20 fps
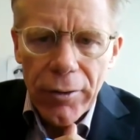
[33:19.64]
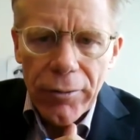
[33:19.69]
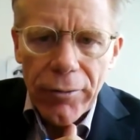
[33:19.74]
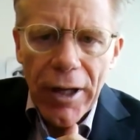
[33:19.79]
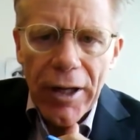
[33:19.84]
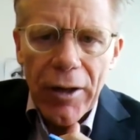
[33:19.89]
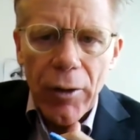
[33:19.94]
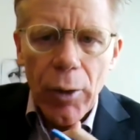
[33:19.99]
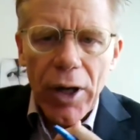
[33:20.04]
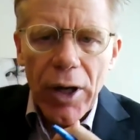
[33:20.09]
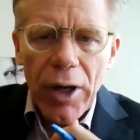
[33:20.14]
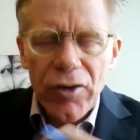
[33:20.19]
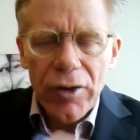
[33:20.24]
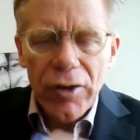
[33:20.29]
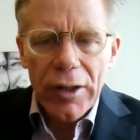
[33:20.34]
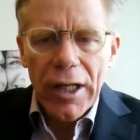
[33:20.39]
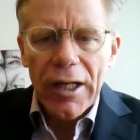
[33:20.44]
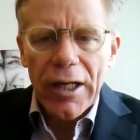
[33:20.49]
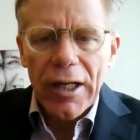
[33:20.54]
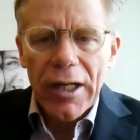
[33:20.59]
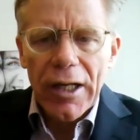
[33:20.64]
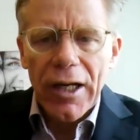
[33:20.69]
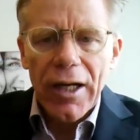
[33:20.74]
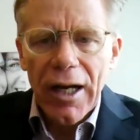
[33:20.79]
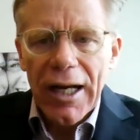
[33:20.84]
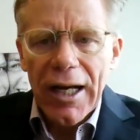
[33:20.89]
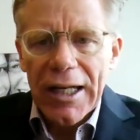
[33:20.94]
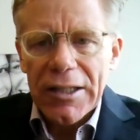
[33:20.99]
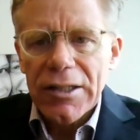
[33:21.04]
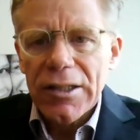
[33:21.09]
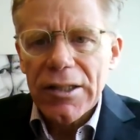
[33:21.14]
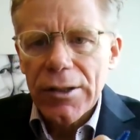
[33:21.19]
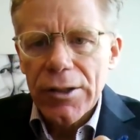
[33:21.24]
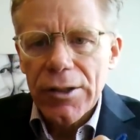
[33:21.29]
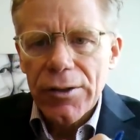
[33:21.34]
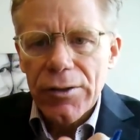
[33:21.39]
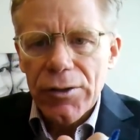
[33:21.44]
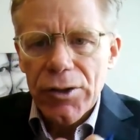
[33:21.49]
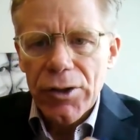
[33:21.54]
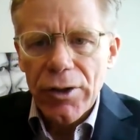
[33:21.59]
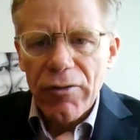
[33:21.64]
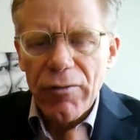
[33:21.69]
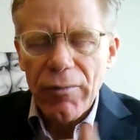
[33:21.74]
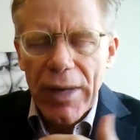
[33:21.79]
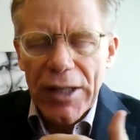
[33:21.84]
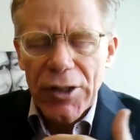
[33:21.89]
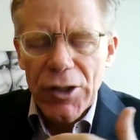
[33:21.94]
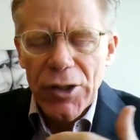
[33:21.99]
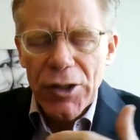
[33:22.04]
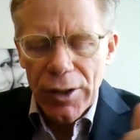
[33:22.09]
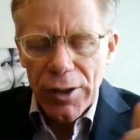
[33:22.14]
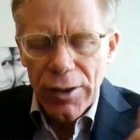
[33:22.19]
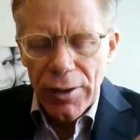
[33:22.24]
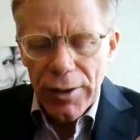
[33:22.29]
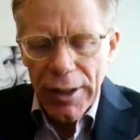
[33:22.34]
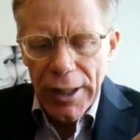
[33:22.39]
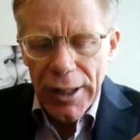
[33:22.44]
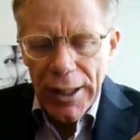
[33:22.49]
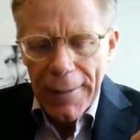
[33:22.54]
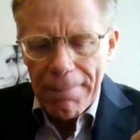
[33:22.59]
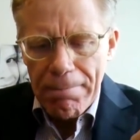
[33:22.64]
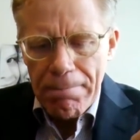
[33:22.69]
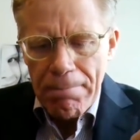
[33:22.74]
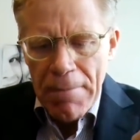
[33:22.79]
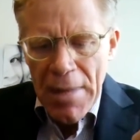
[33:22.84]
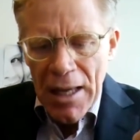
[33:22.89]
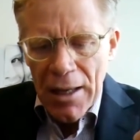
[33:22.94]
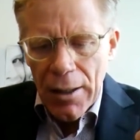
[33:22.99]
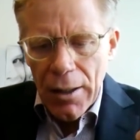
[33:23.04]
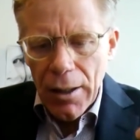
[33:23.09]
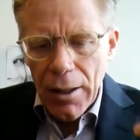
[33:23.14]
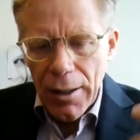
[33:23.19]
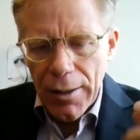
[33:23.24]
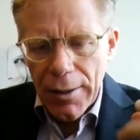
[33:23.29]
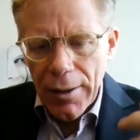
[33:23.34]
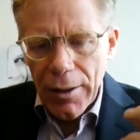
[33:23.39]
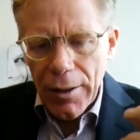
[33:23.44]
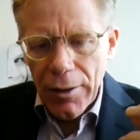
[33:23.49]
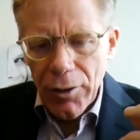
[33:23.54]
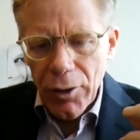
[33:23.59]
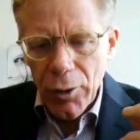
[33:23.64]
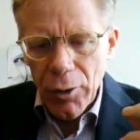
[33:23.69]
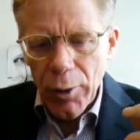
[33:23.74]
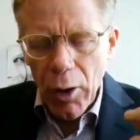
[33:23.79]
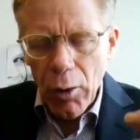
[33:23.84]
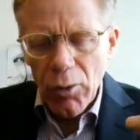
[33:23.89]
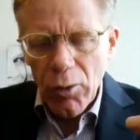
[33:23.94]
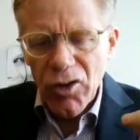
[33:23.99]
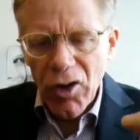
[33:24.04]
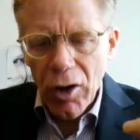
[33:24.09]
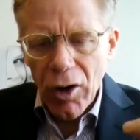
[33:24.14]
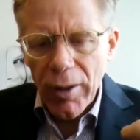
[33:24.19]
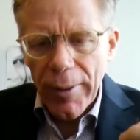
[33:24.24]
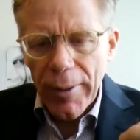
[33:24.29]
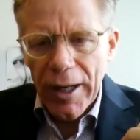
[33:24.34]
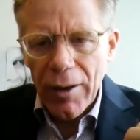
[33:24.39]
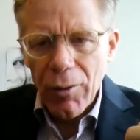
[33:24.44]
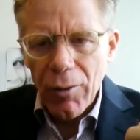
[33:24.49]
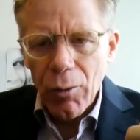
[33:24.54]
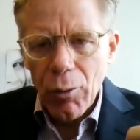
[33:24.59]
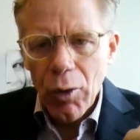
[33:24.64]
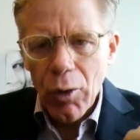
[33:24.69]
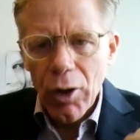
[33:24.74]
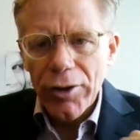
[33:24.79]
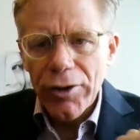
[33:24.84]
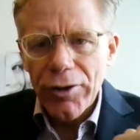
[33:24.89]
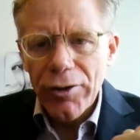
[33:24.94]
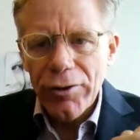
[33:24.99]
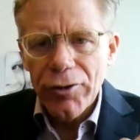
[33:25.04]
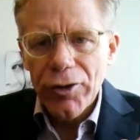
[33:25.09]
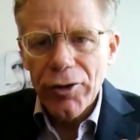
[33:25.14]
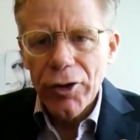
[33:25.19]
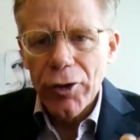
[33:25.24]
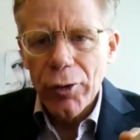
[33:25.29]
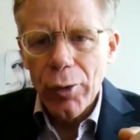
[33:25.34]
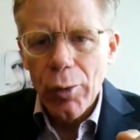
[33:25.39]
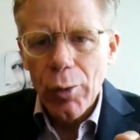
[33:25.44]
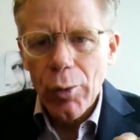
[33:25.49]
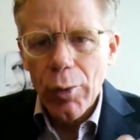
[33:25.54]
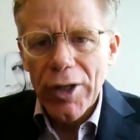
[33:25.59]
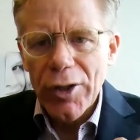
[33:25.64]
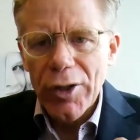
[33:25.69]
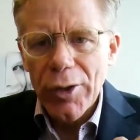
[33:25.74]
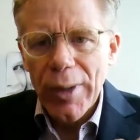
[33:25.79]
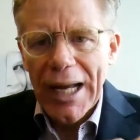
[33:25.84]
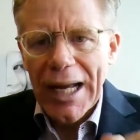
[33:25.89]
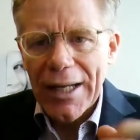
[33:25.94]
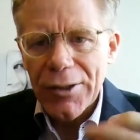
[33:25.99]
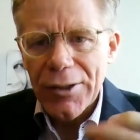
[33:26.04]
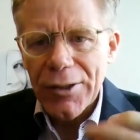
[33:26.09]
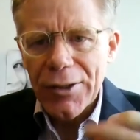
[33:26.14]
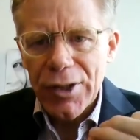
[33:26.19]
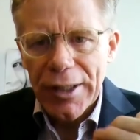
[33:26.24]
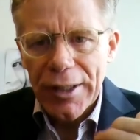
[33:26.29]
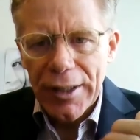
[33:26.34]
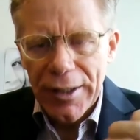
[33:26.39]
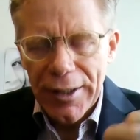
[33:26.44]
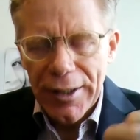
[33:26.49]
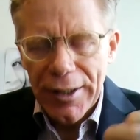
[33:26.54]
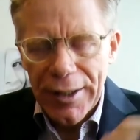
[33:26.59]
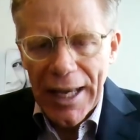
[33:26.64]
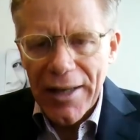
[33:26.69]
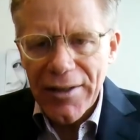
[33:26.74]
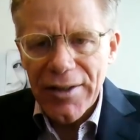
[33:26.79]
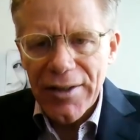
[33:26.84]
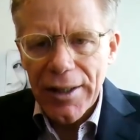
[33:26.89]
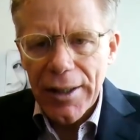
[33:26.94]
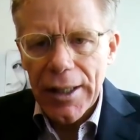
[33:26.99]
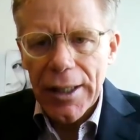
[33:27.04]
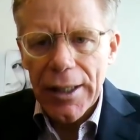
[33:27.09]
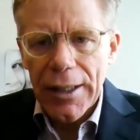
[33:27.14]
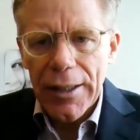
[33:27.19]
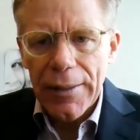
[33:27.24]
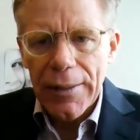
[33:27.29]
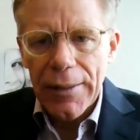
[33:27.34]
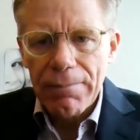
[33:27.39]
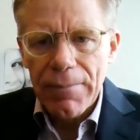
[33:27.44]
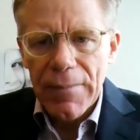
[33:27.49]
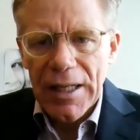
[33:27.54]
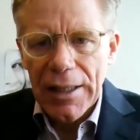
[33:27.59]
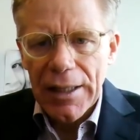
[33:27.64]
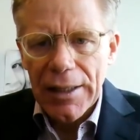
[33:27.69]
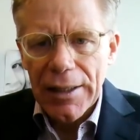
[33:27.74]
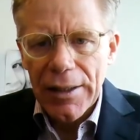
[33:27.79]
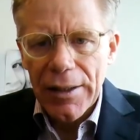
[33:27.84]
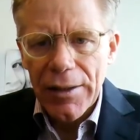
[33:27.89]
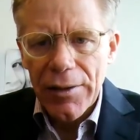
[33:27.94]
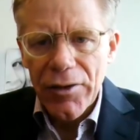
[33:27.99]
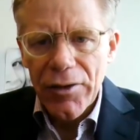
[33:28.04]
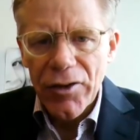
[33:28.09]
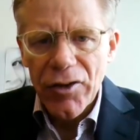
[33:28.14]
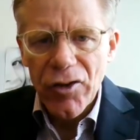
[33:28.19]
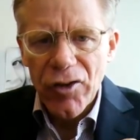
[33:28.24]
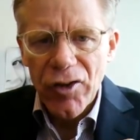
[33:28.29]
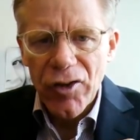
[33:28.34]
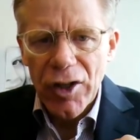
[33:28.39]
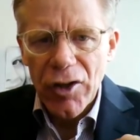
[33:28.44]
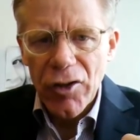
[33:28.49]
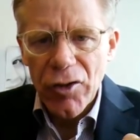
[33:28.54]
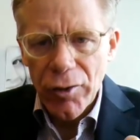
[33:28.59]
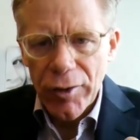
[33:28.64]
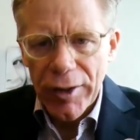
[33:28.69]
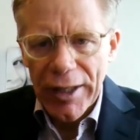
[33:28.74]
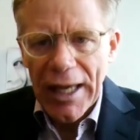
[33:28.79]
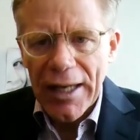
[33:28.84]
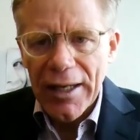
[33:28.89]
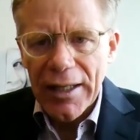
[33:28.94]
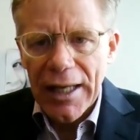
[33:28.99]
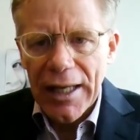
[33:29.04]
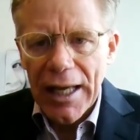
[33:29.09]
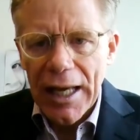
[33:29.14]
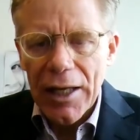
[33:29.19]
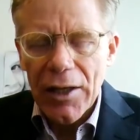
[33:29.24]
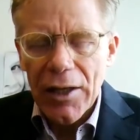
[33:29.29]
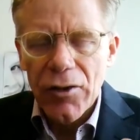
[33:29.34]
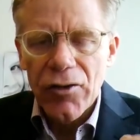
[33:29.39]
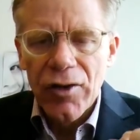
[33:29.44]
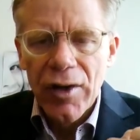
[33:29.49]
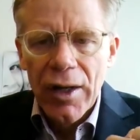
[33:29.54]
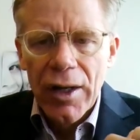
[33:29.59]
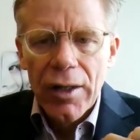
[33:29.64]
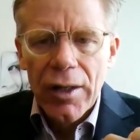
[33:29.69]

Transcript: Great question. I actually should have mentioned, we always talk about what you do when you actually get the disease or get a case.